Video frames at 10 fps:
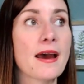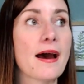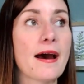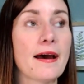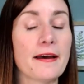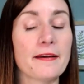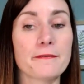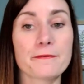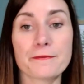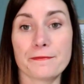uh,
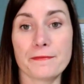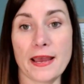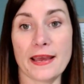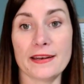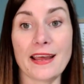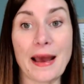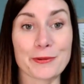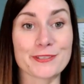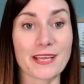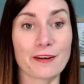and
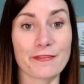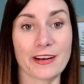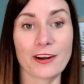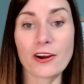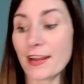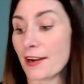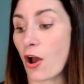apple cider vinegar and